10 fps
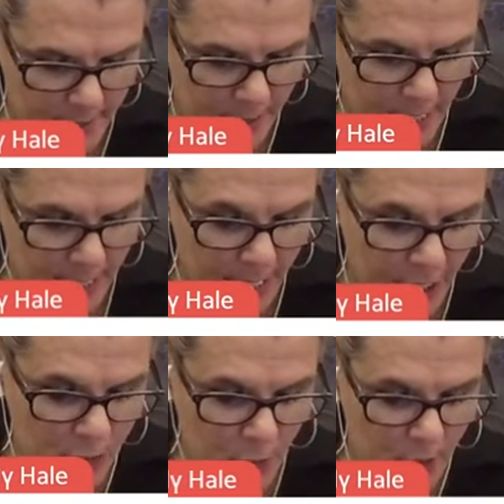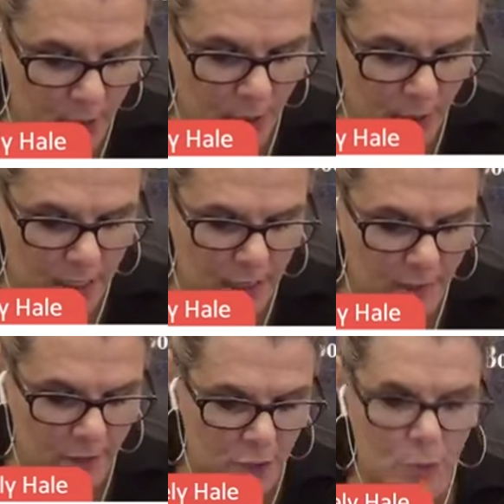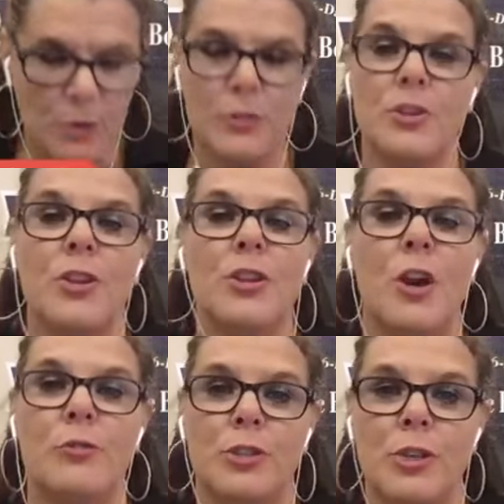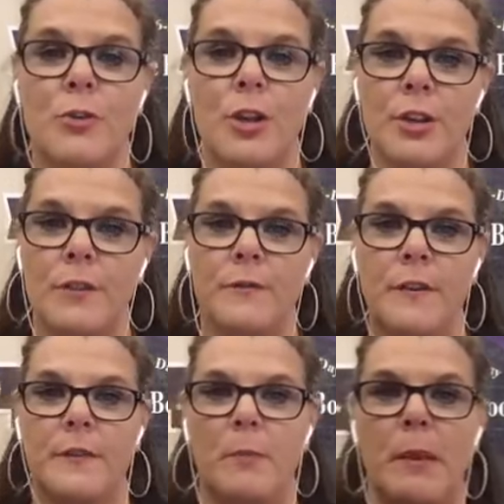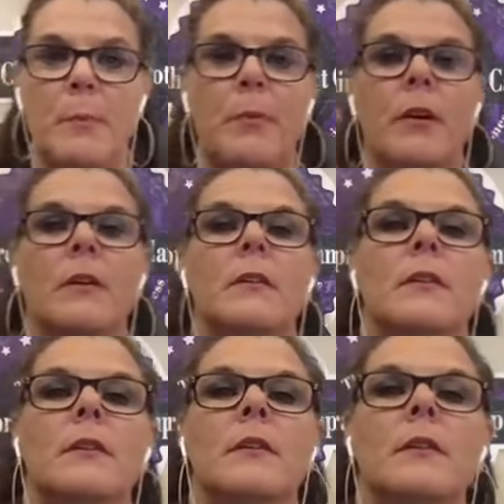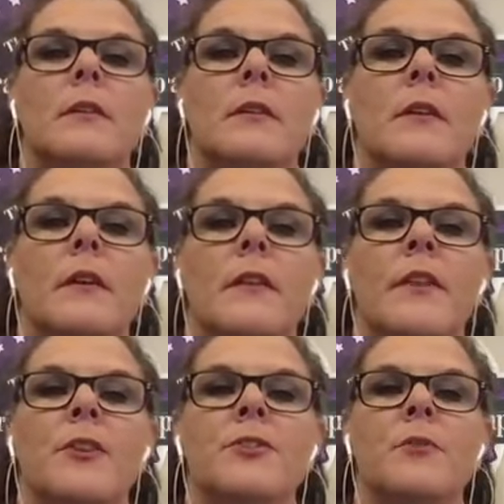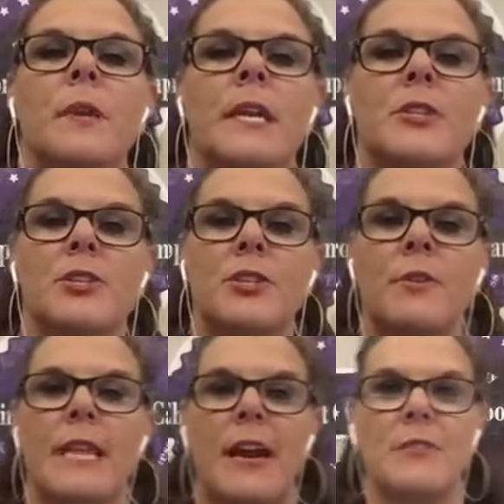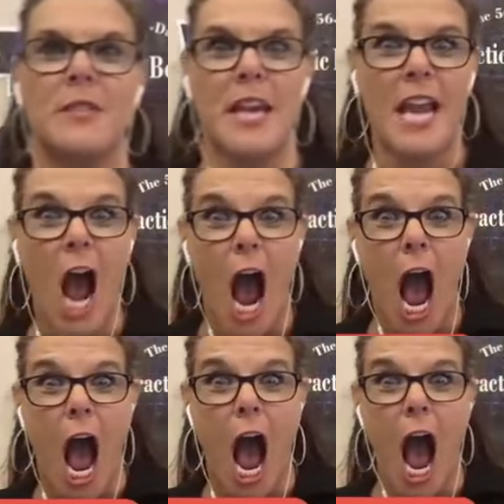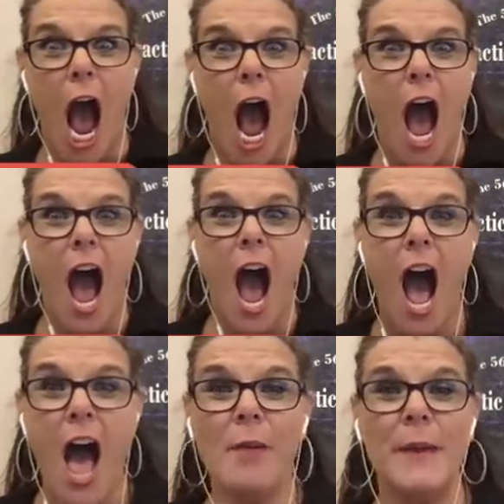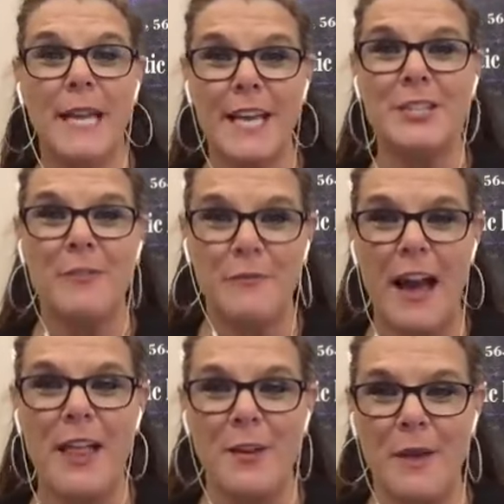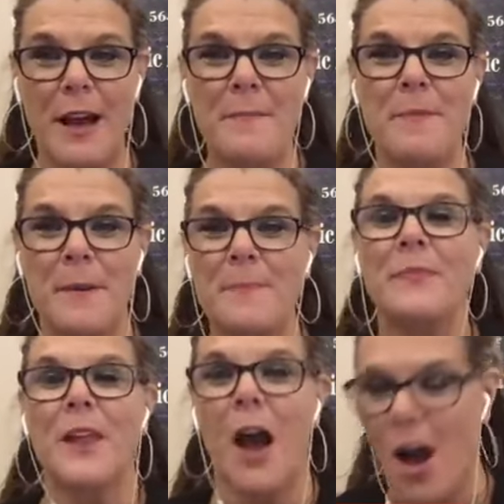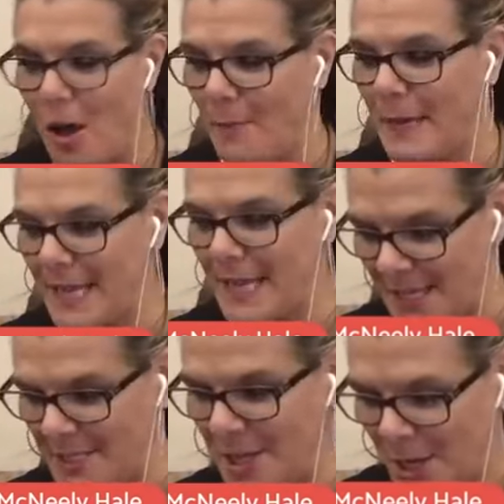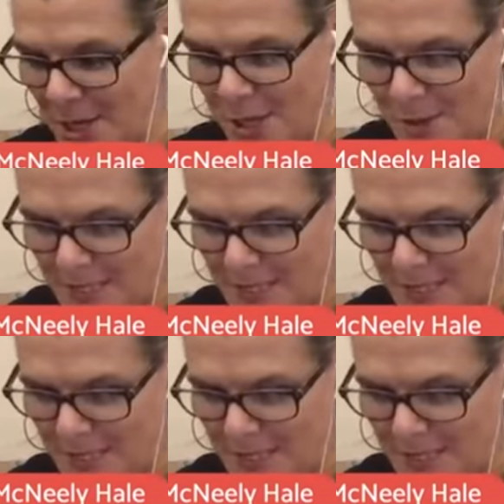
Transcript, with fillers: and each one of those individuals know 250 people. There's your reach, 2,000. All because you follow up all because you